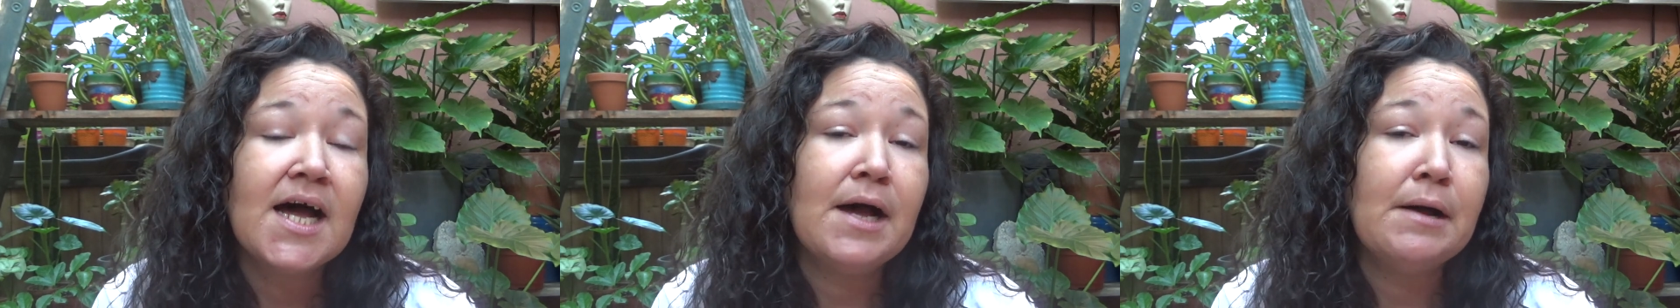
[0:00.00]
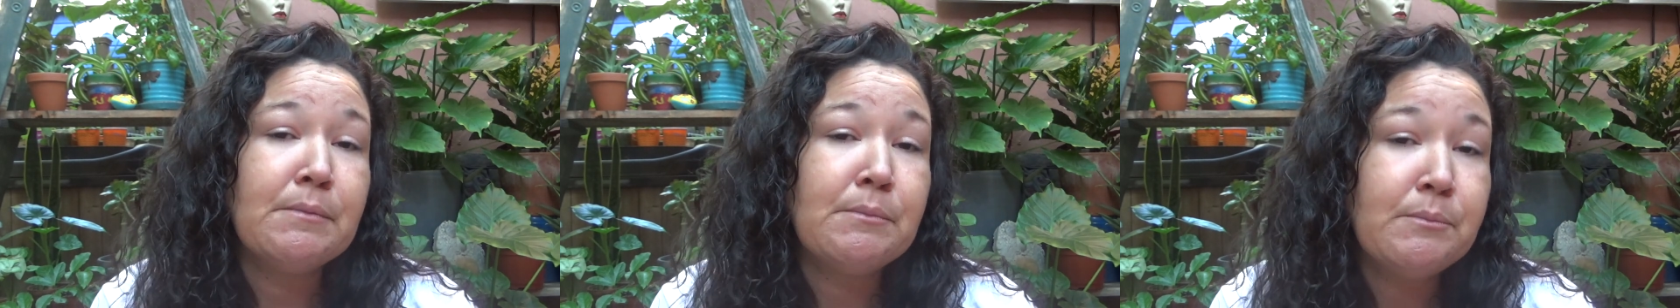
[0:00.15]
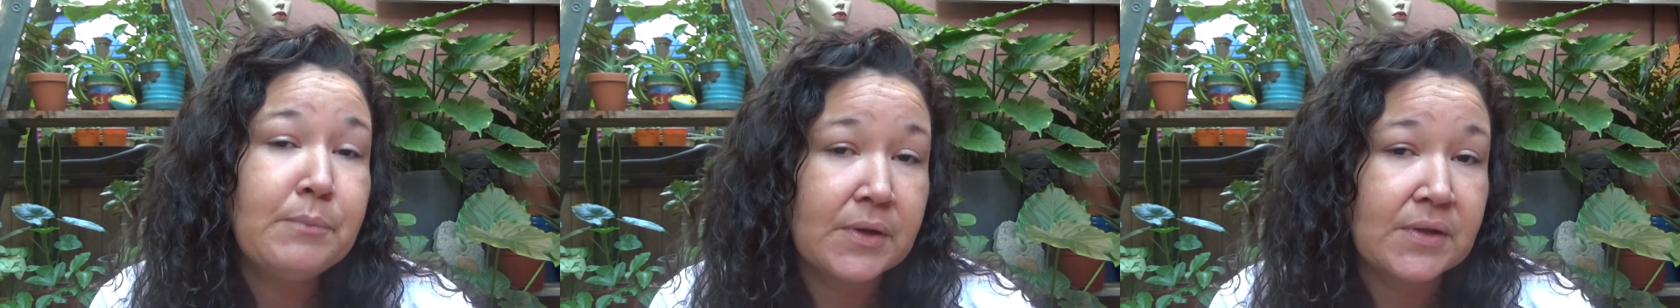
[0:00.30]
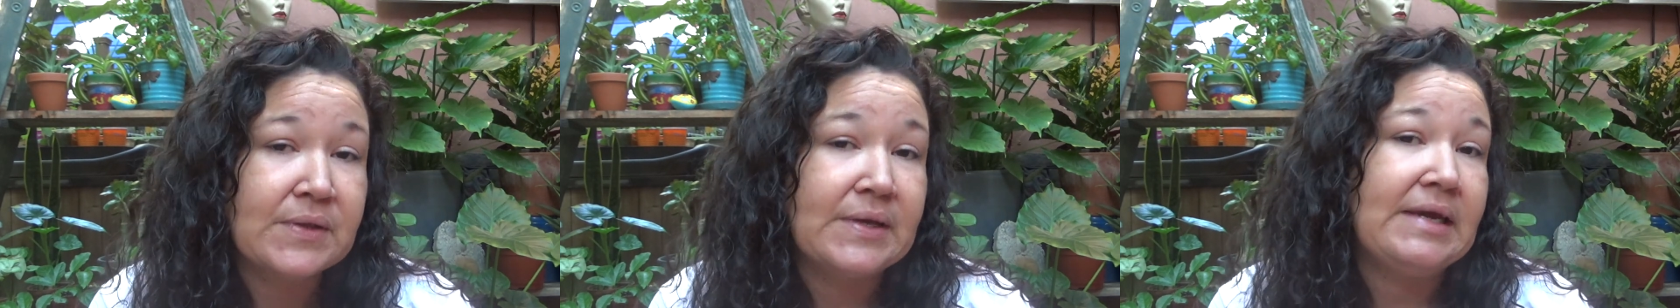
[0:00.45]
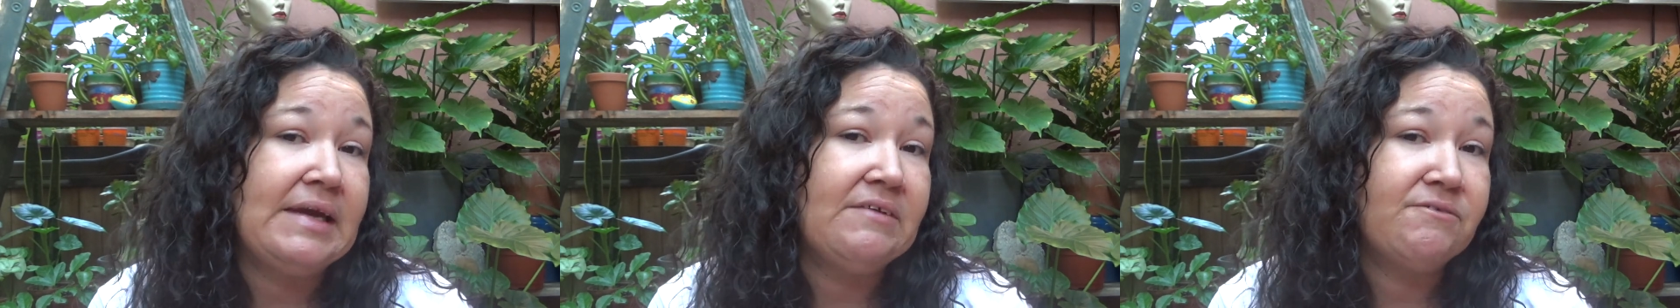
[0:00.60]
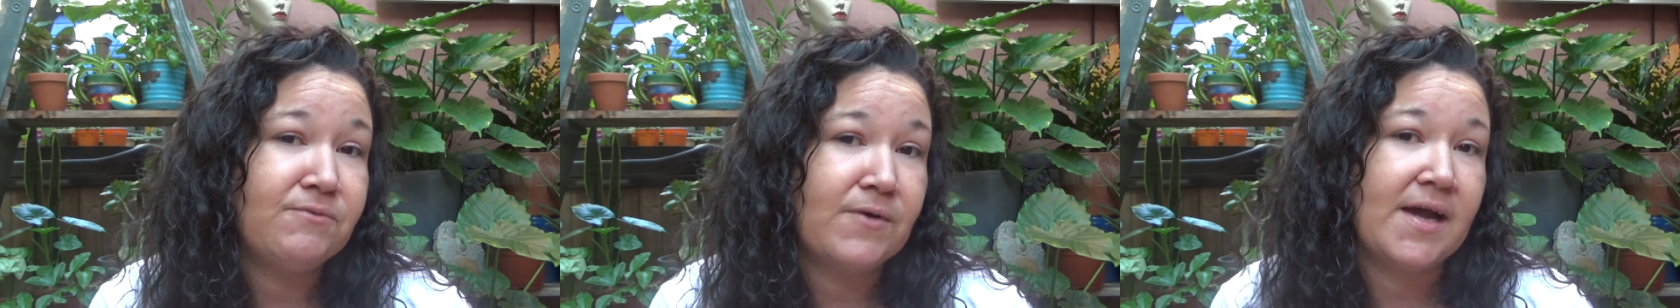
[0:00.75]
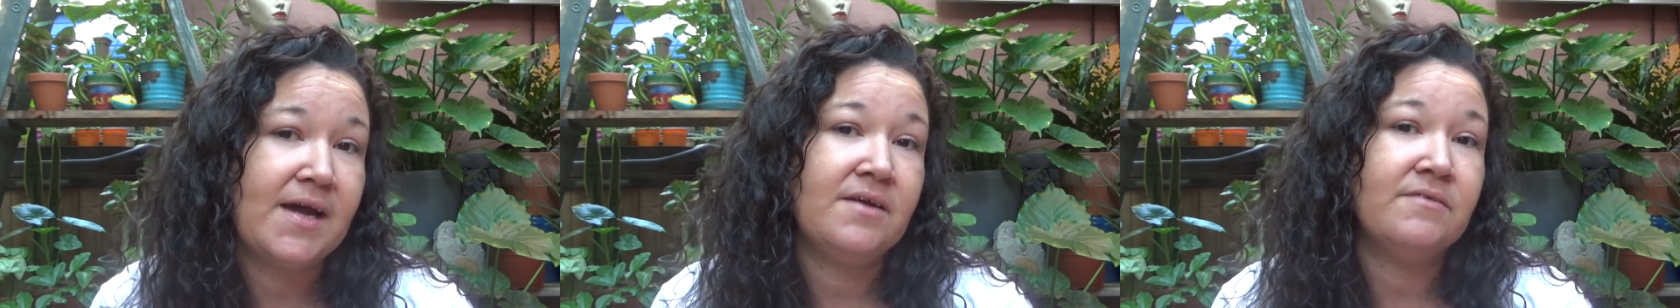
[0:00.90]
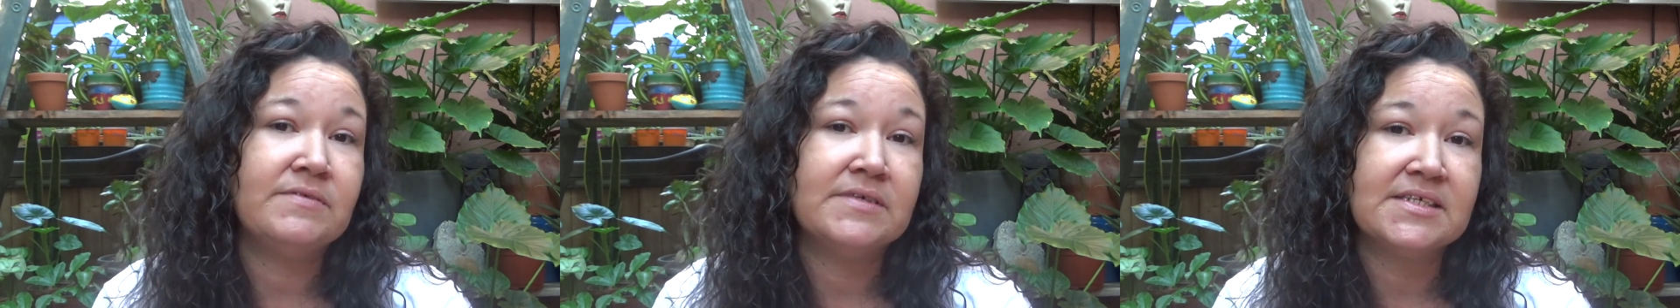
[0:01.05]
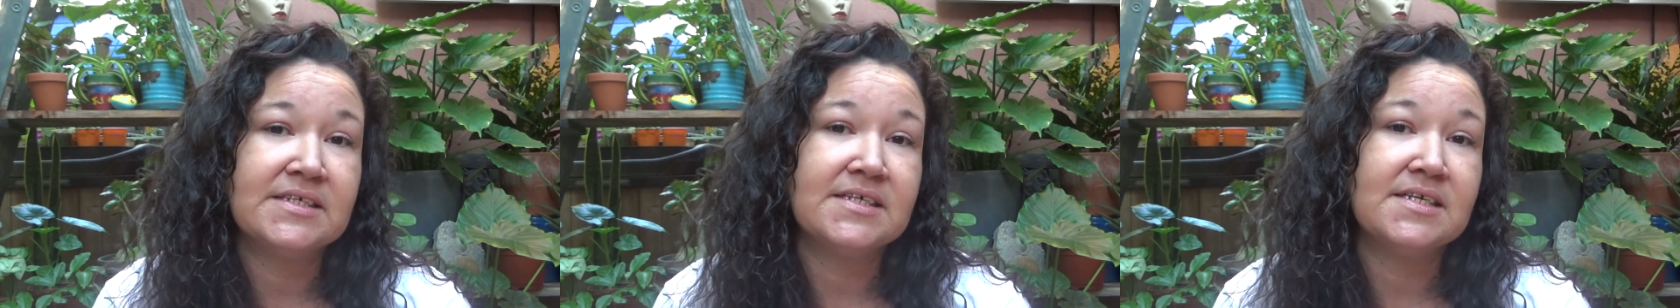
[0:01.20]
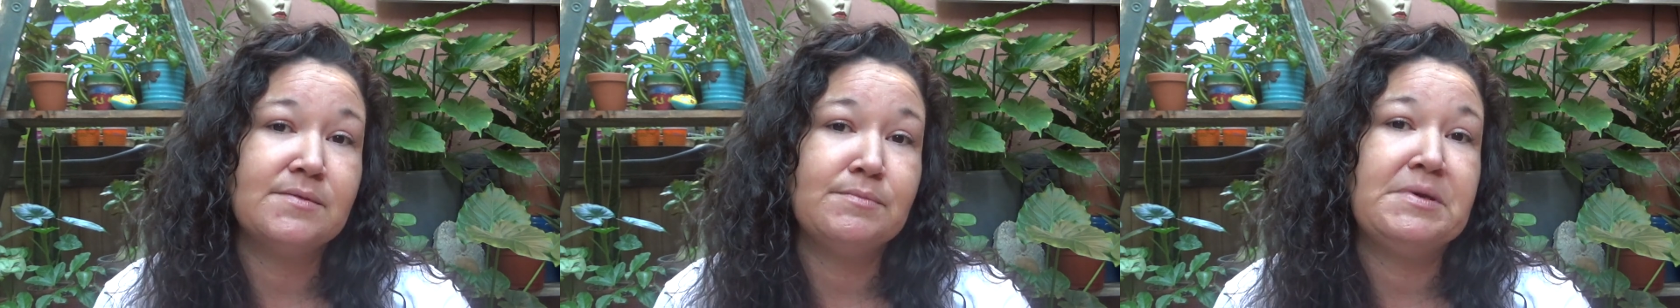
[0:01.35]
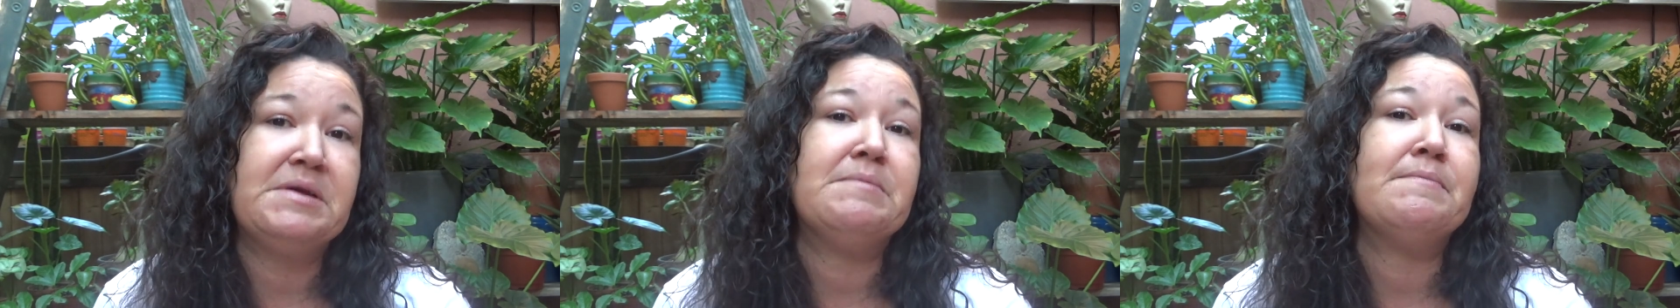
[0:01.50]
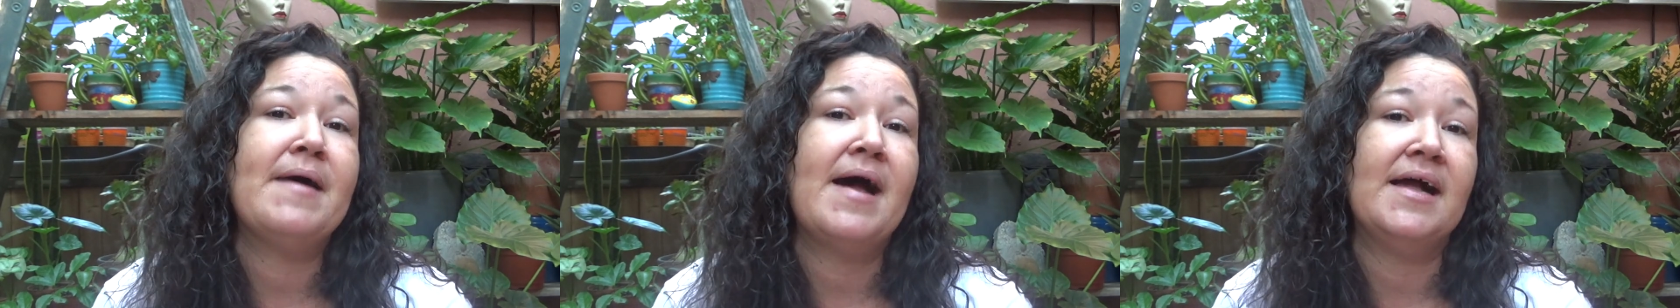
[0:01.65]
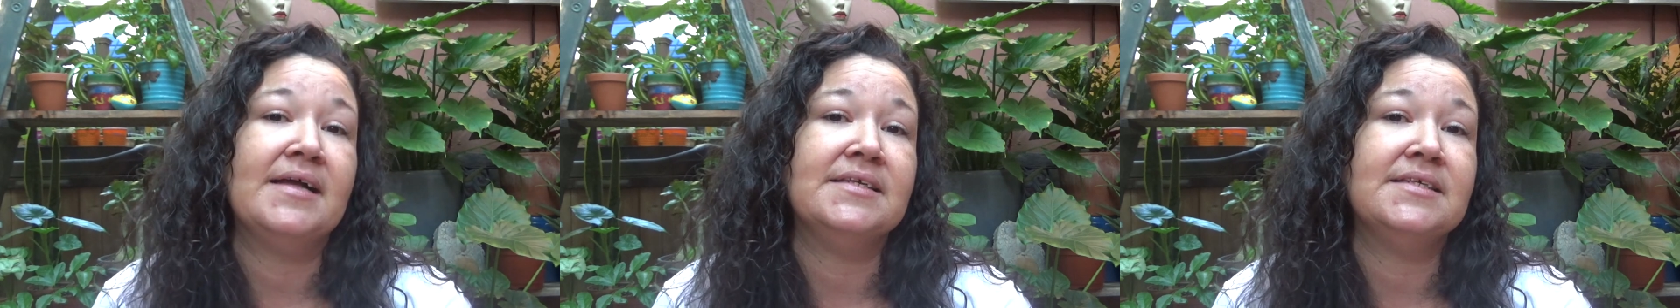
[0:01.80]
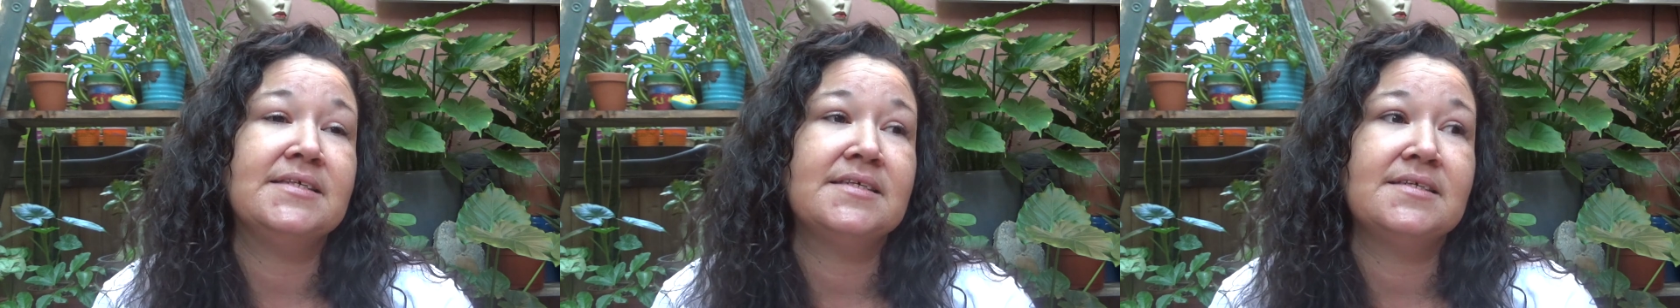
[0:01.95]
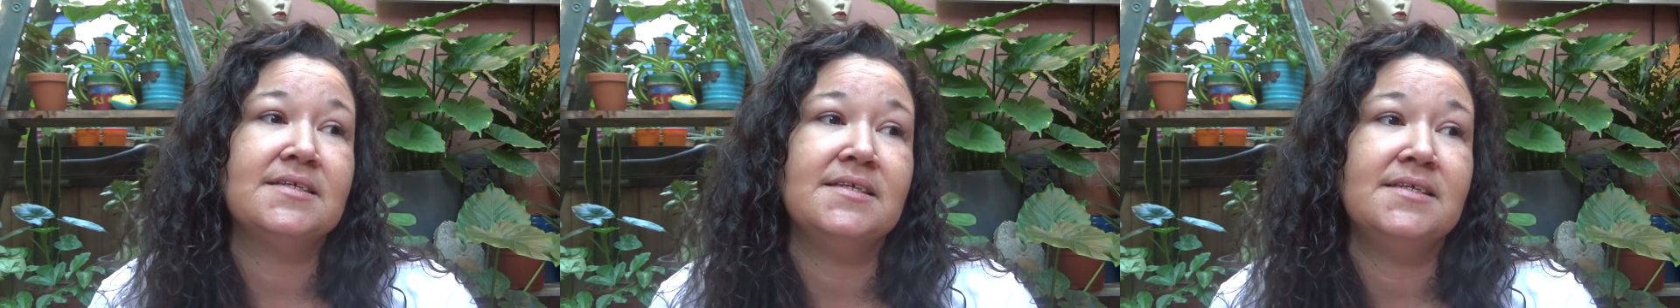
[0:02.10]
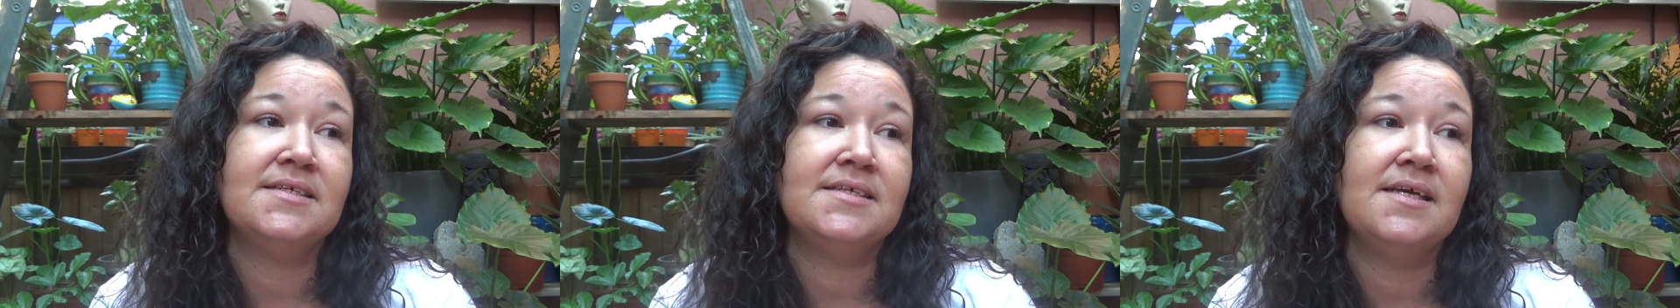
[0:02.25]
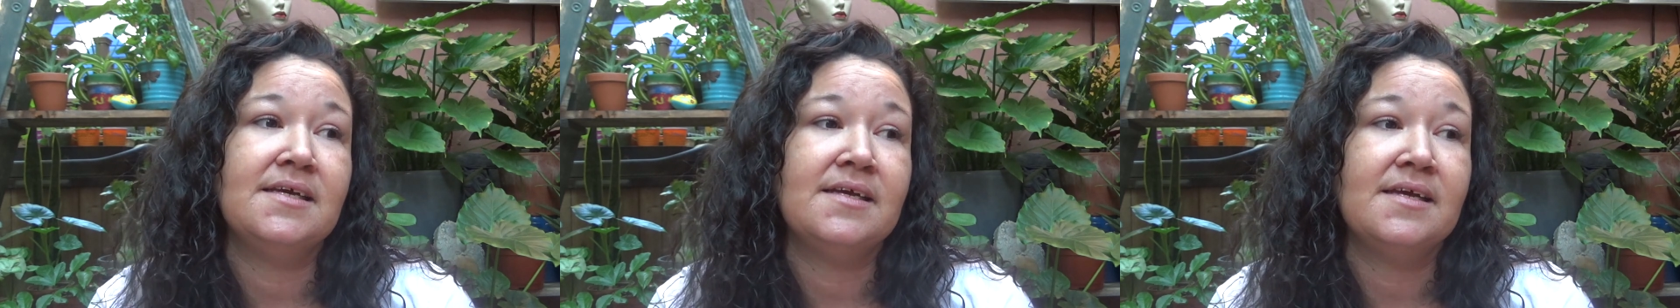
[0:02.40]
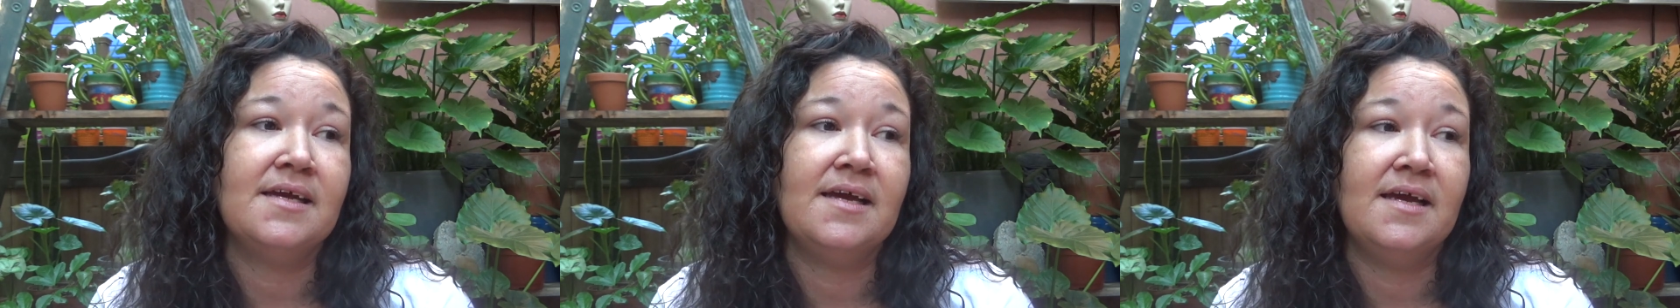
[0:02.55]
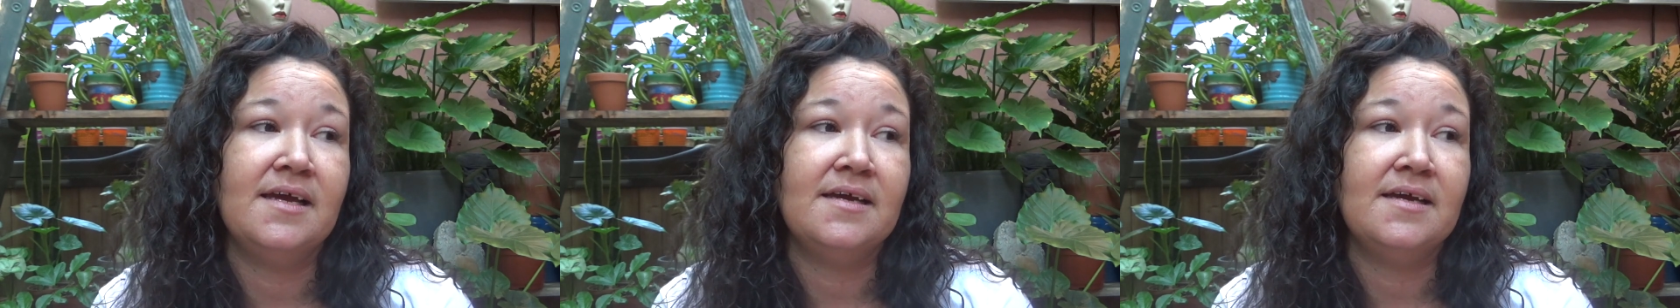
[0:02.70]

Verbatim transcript: A bulky 5 is going to be best to,